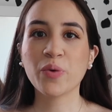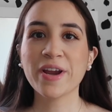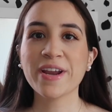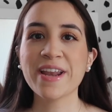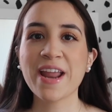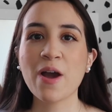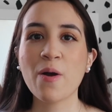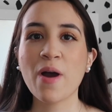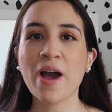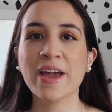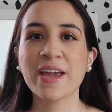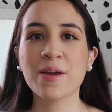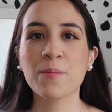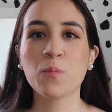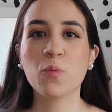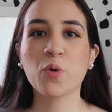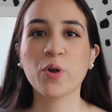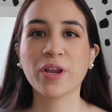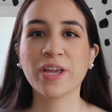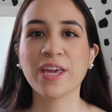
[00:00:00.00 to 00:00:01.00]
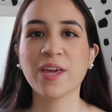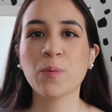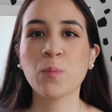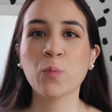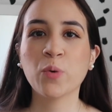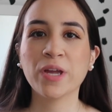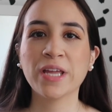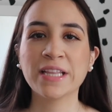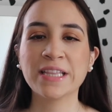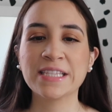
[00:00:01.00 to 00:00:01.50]
Right now I am
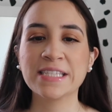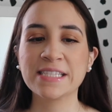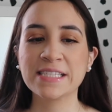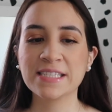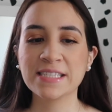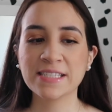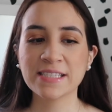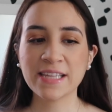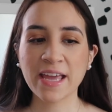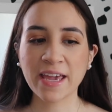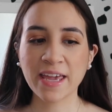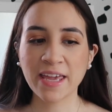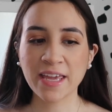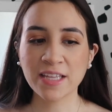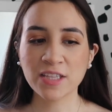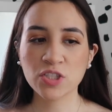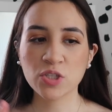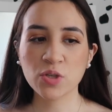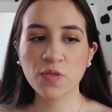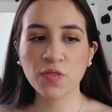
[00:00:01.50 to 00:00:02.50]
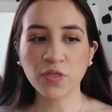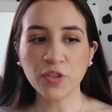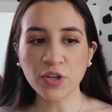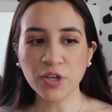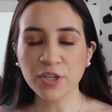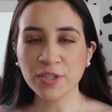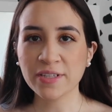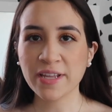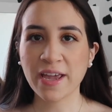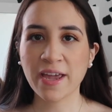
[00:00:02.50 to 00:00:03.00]
working with 2nd to
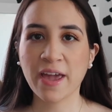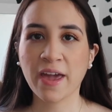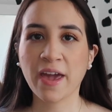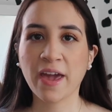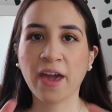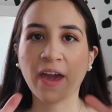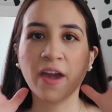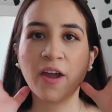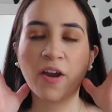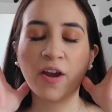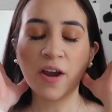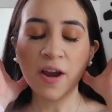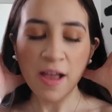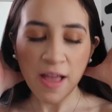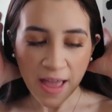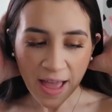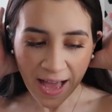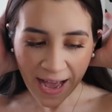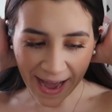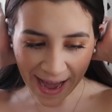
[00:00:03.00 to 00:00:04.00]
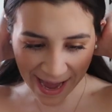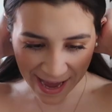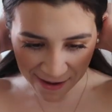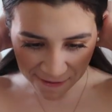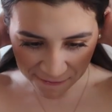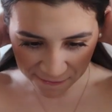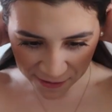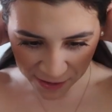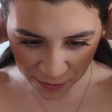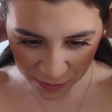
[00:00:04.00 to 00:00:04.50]
3rd day hair.
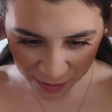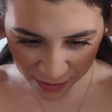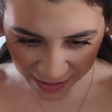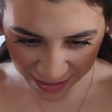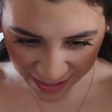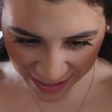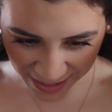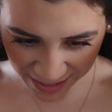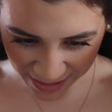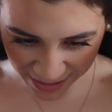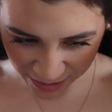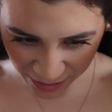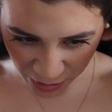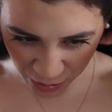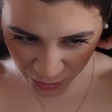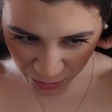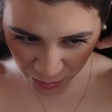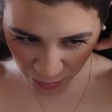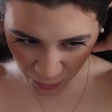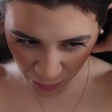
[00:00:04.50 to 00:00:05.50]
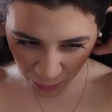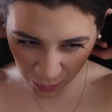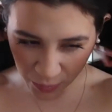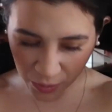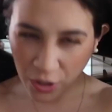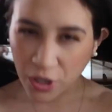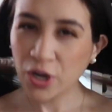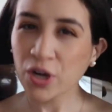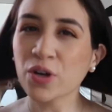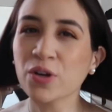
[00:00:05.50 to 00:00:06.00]
I feel like your
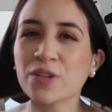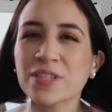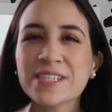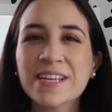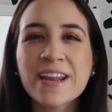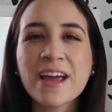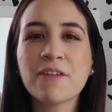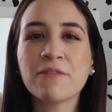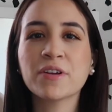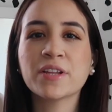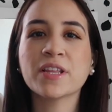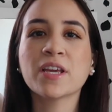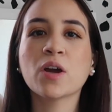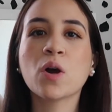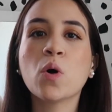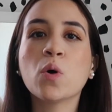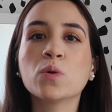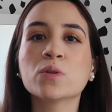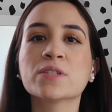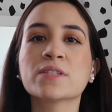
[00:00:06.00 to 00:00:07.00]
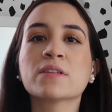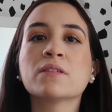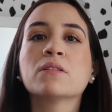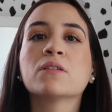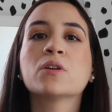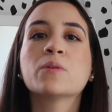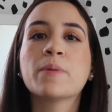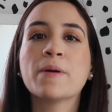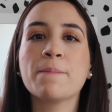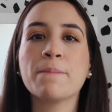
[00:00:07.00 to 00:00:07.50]
curls and everything holds a
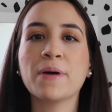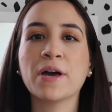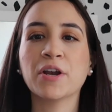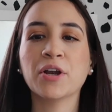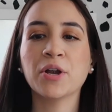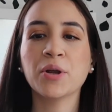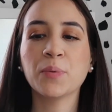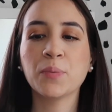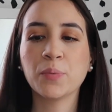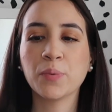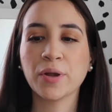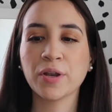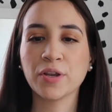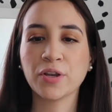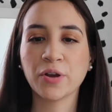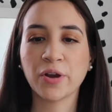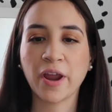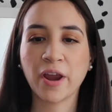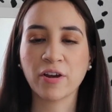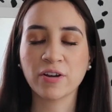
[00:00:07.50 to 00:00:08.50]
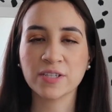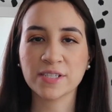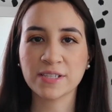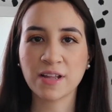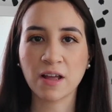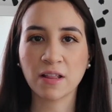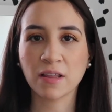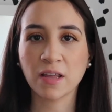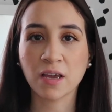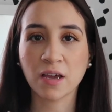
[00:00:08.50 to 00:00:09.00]
little bit better when your hair is
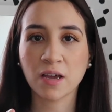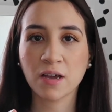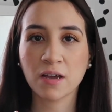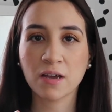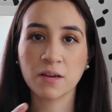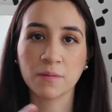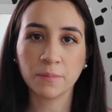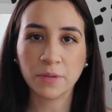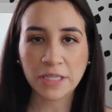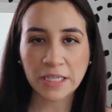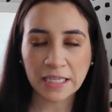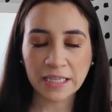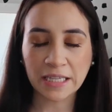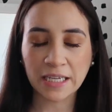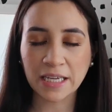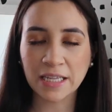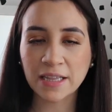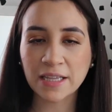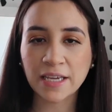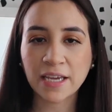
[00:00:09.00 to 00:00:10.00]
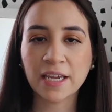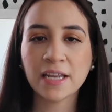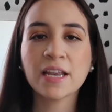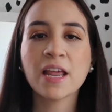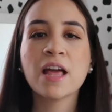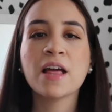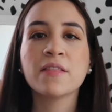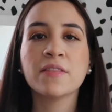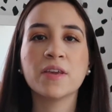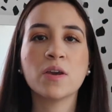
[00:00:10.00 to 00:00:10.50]
not like completely
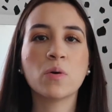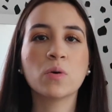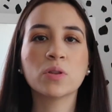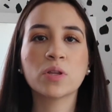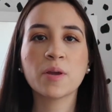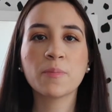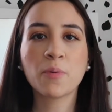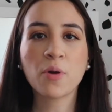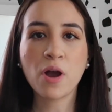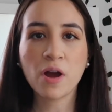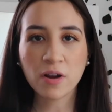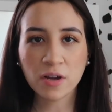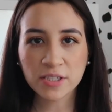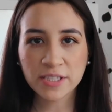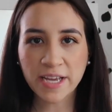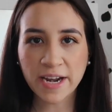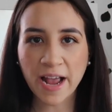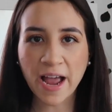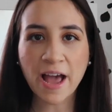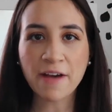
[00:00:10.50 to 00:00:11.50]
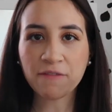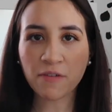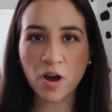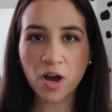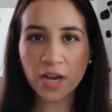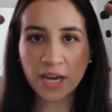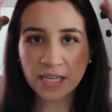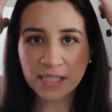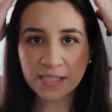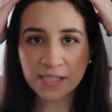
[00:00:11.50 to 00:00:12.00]
clean. The only product that I have
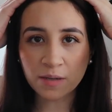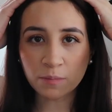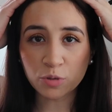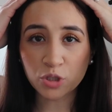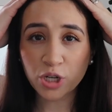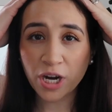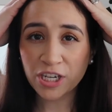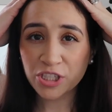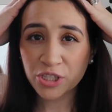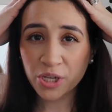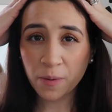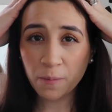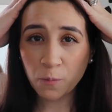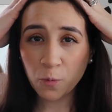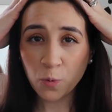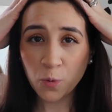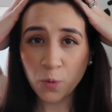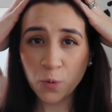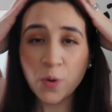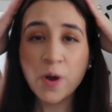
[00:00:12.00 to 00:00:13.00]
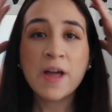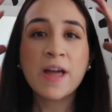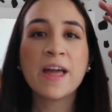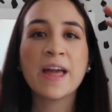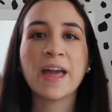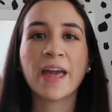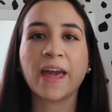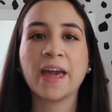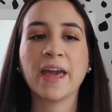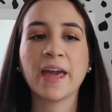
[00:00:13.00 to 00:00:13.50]
on is some dry shampoo
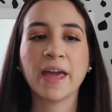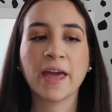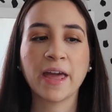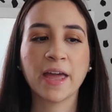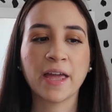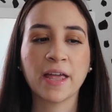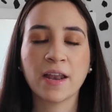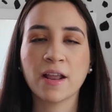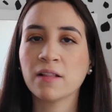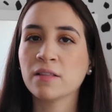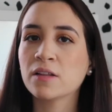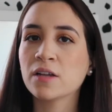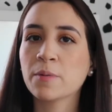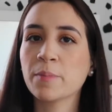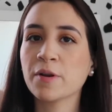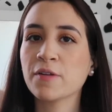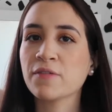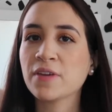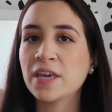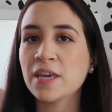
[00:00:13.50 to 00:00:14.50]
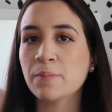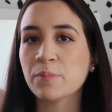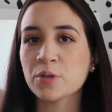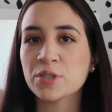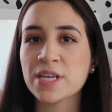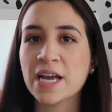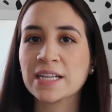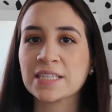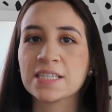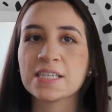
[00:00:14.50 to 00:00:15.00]
and a little bit of heat
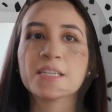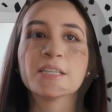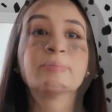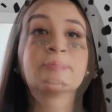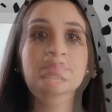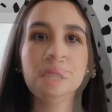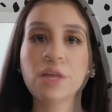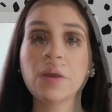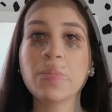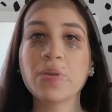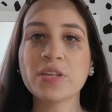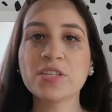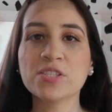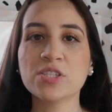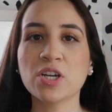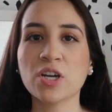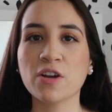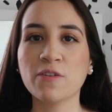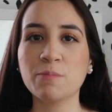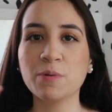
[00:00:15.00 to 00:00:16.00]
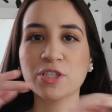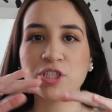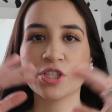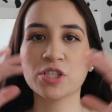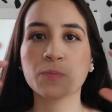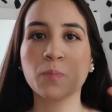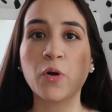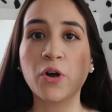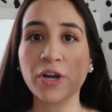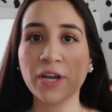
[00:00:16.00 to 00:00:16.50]
protectant. So I'm going to start off by
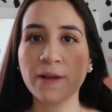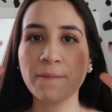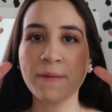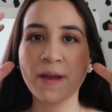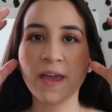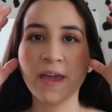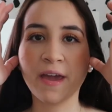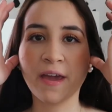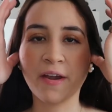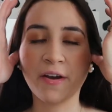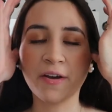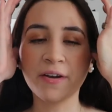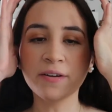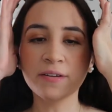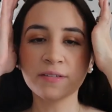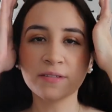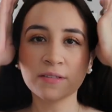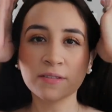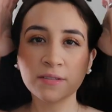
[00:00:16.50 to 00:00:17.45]
just parting my hair.